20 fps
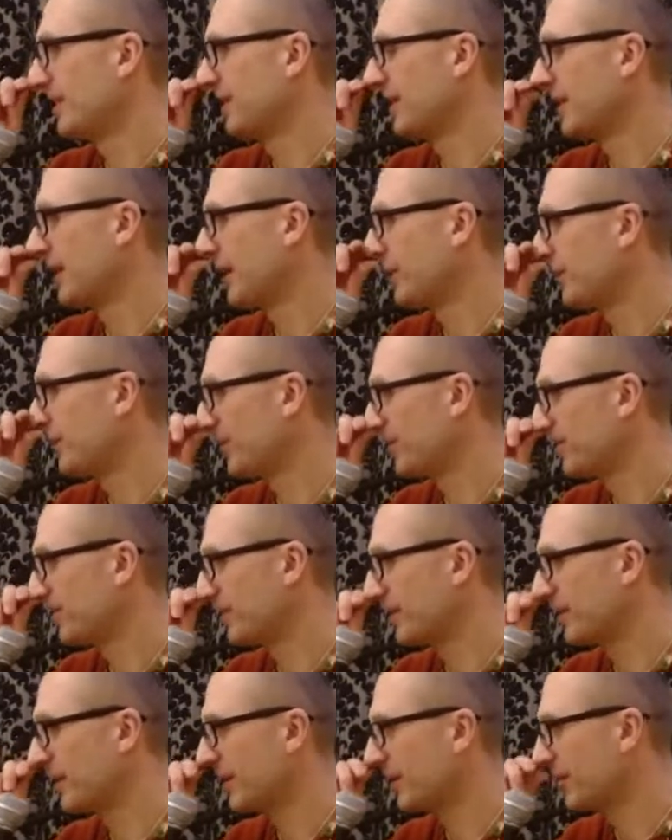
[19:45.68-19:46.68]
type of
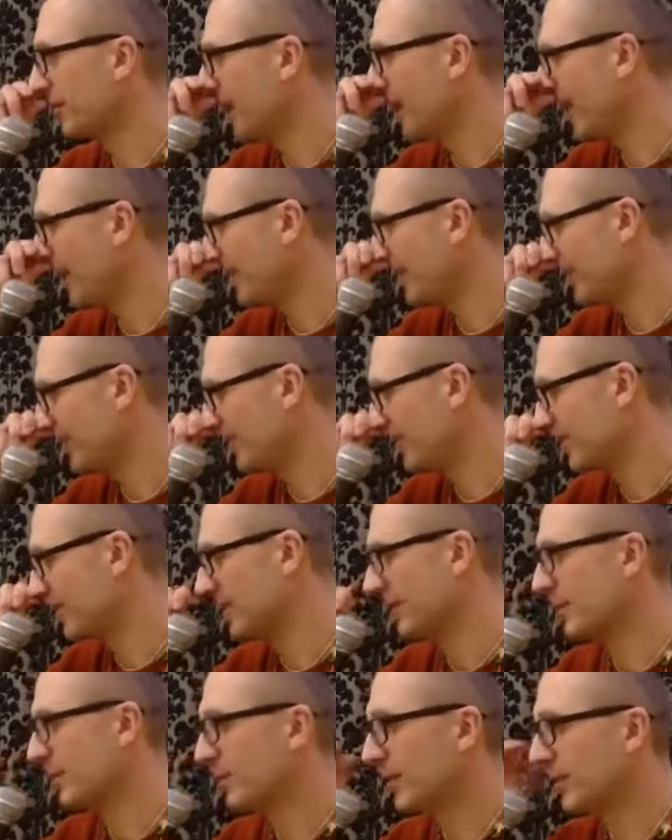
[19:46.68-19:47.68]
values,
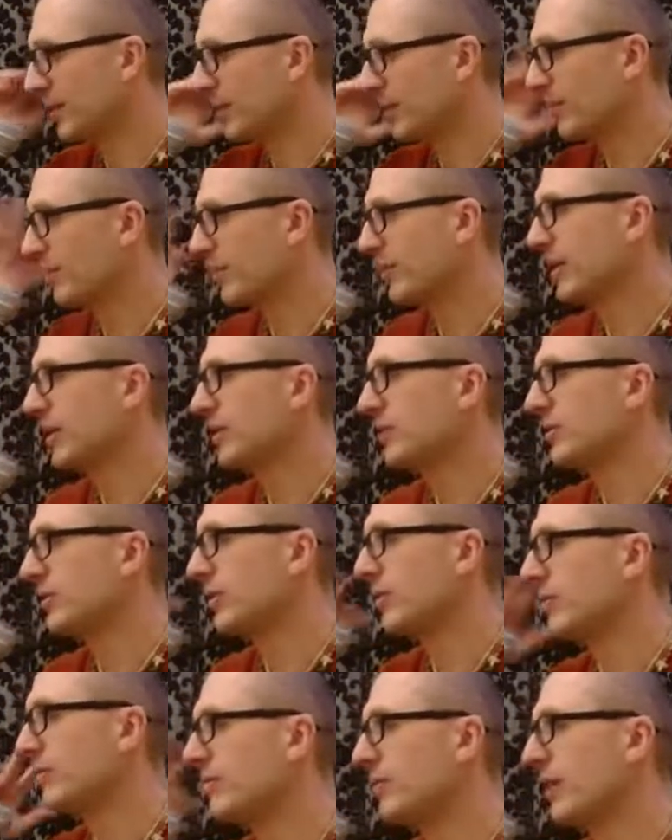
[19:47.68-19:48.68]
and become rich
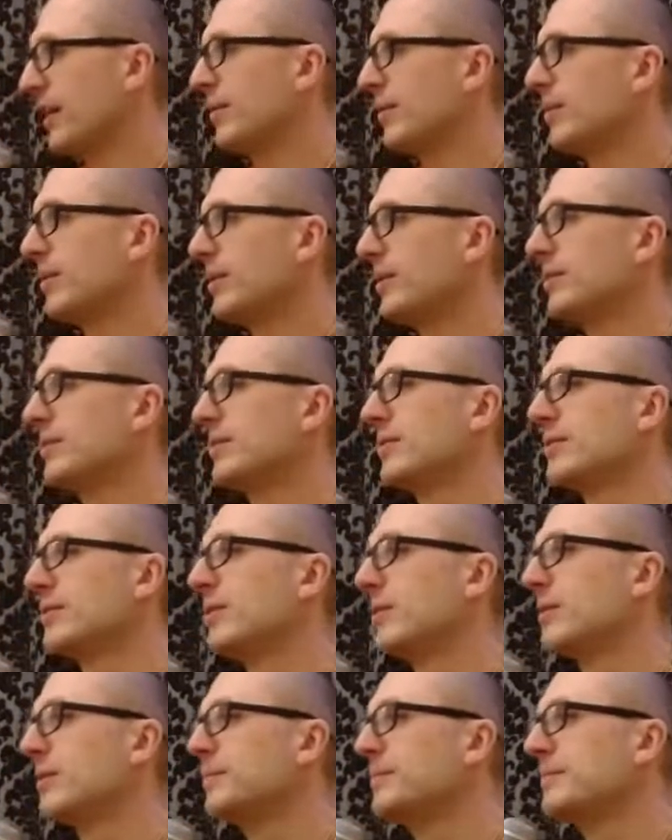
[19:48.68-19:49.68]
or famous,
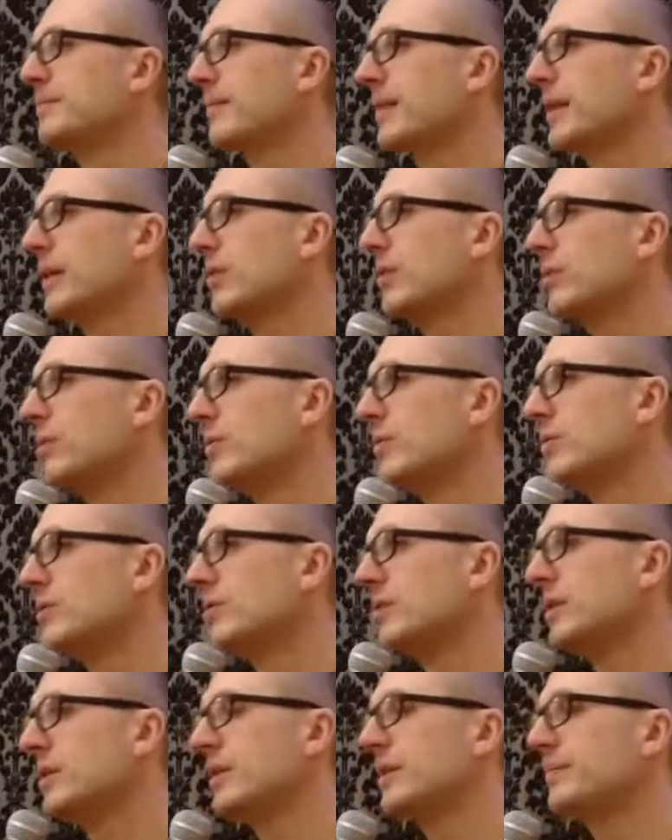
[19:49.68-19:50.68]
or you
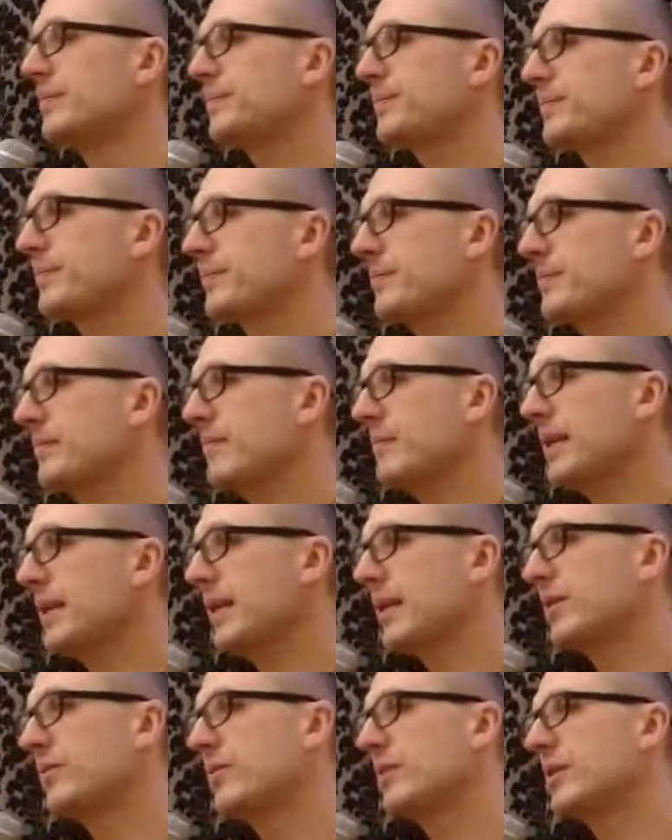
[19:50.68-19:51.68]
see
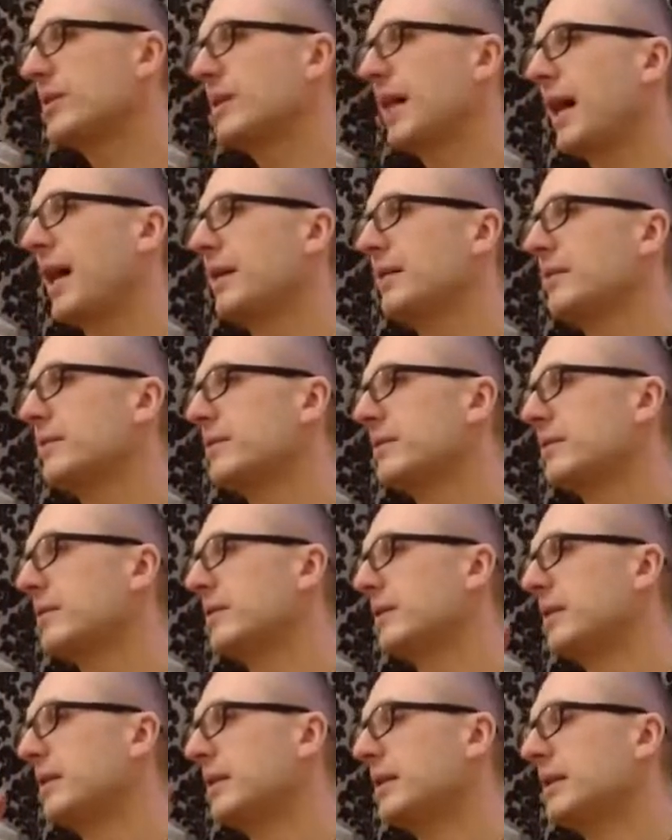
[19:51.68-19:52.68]
advertised
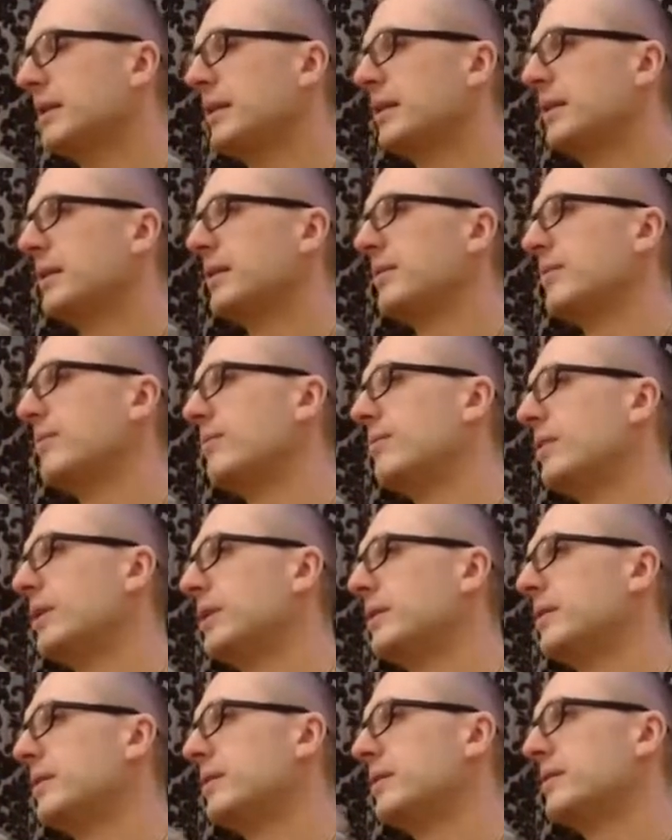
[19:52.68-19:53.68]

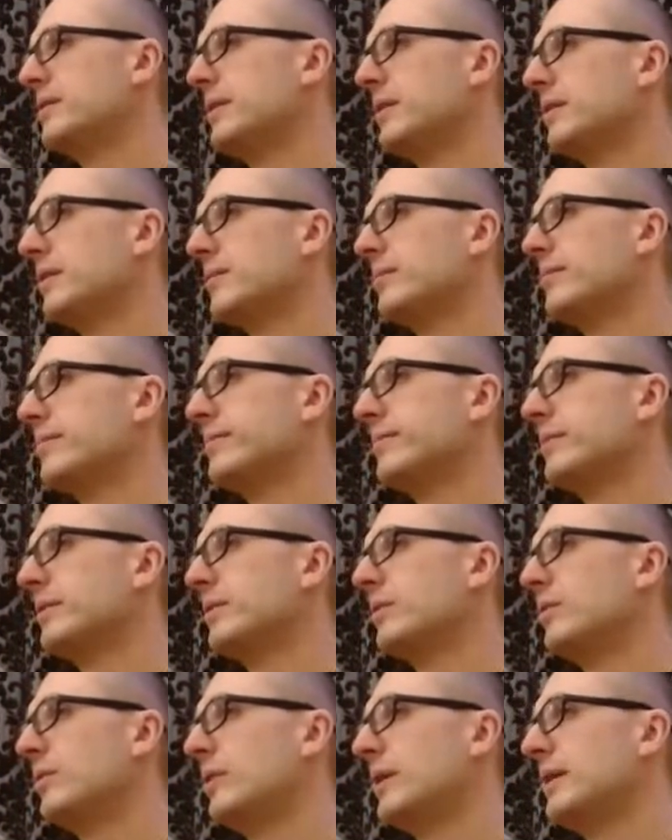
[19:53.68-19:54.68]
what is the
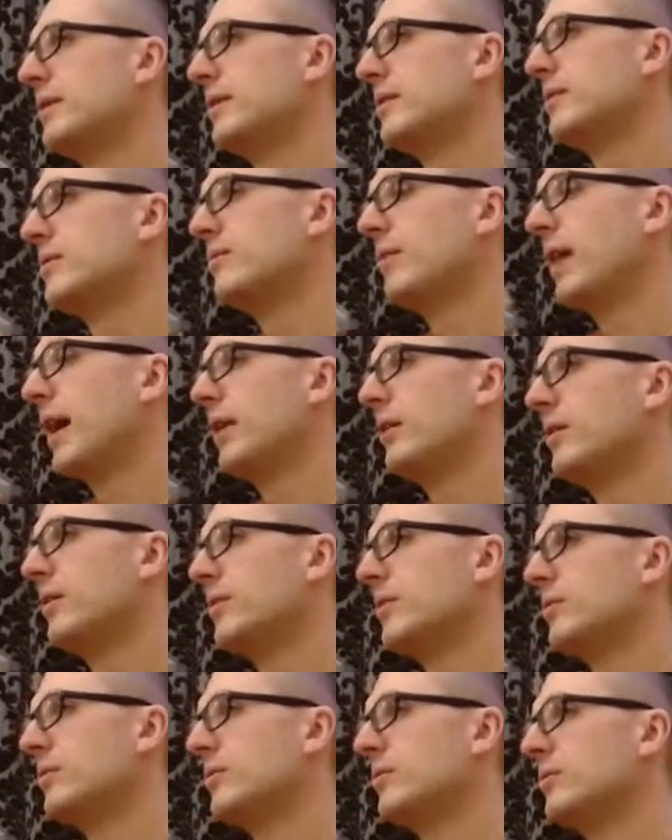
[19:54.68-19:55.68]
greatest
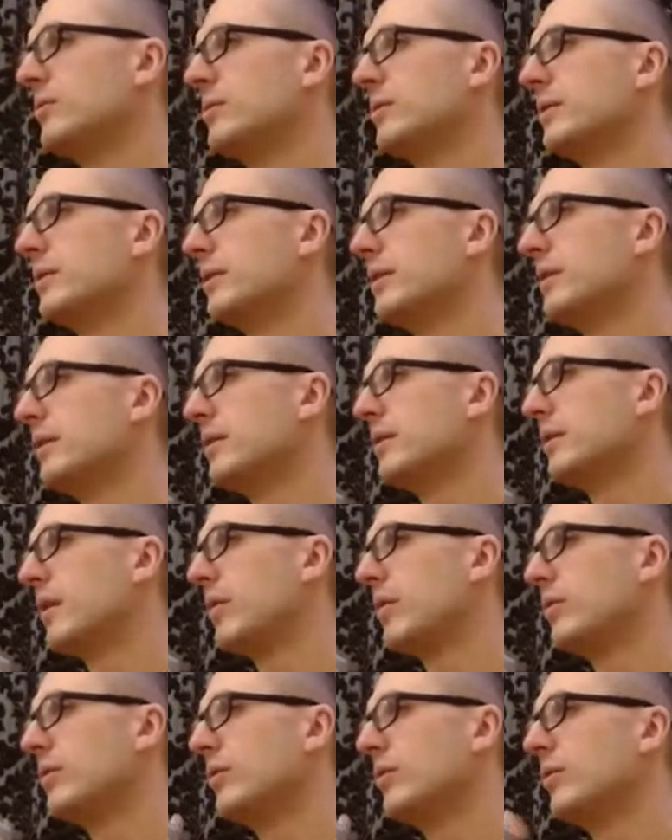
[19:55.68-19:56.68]
value,
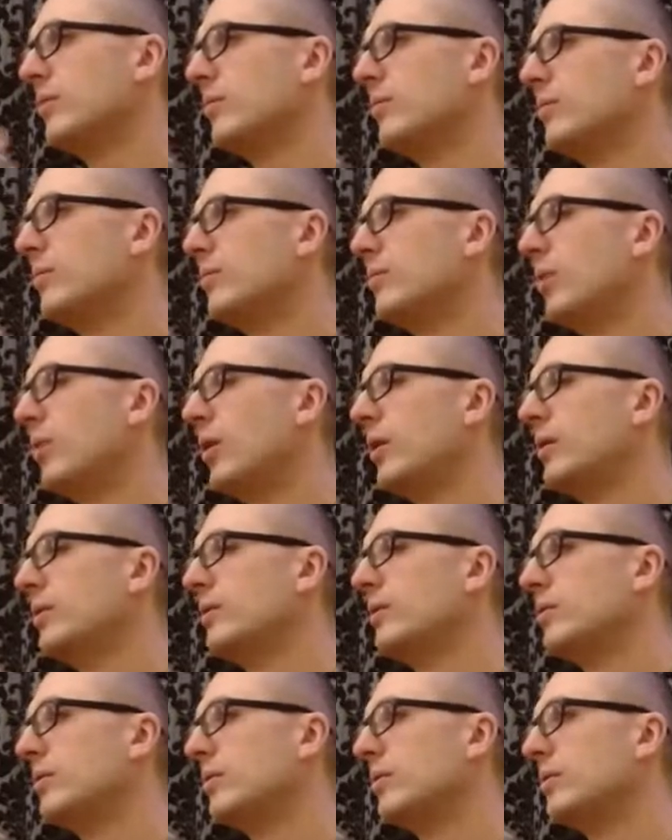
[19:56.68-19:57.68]
how your body
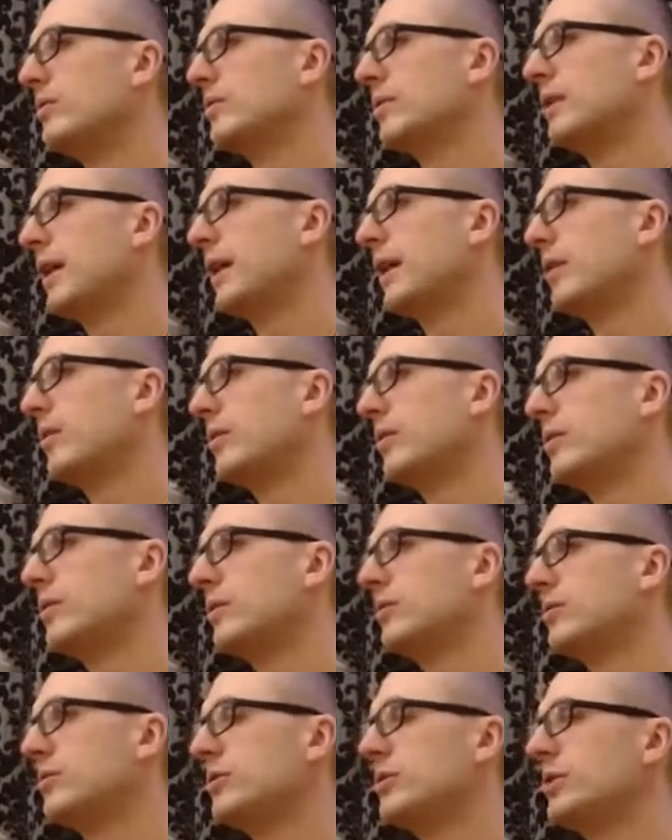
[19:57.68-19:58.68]
looks like, or the
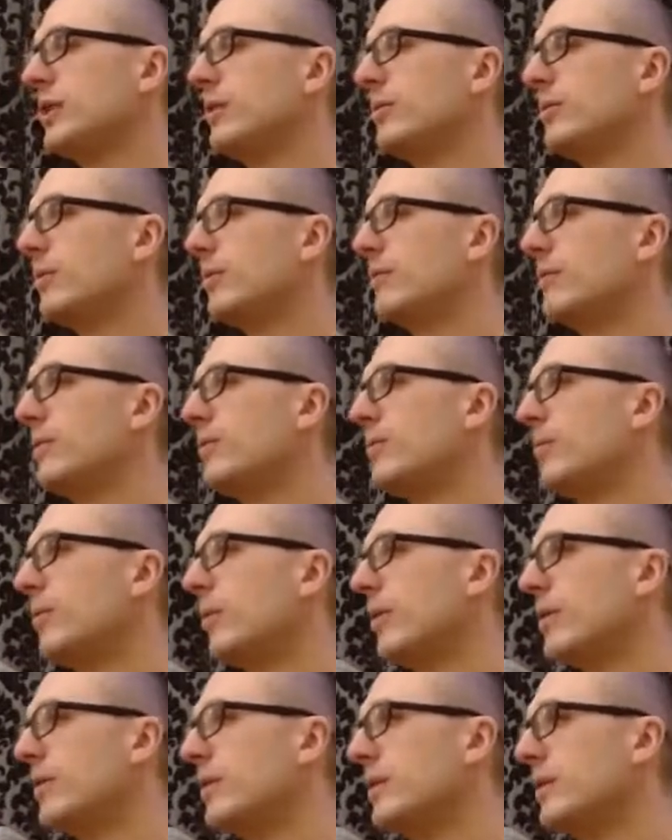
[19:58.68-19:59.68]
shape of the
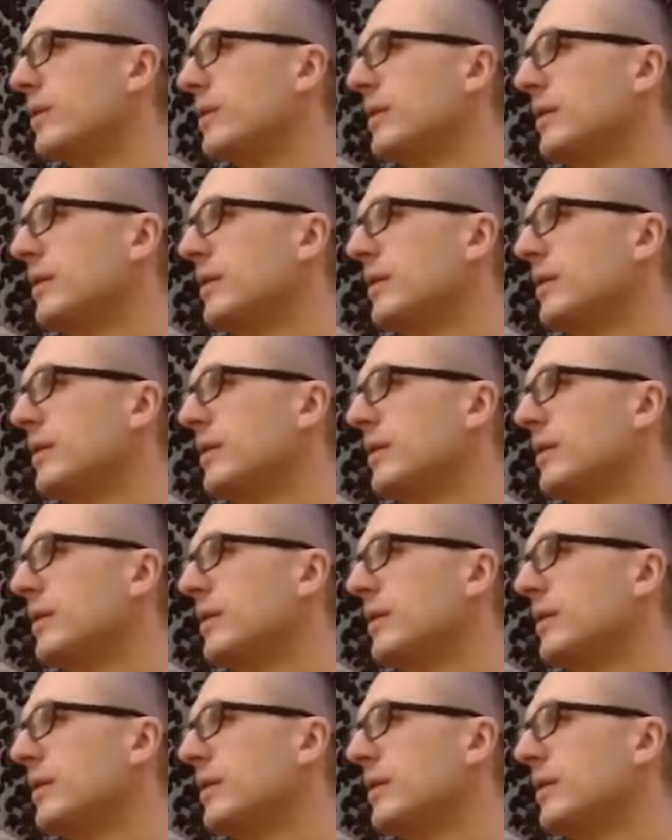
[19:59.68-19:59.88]
body,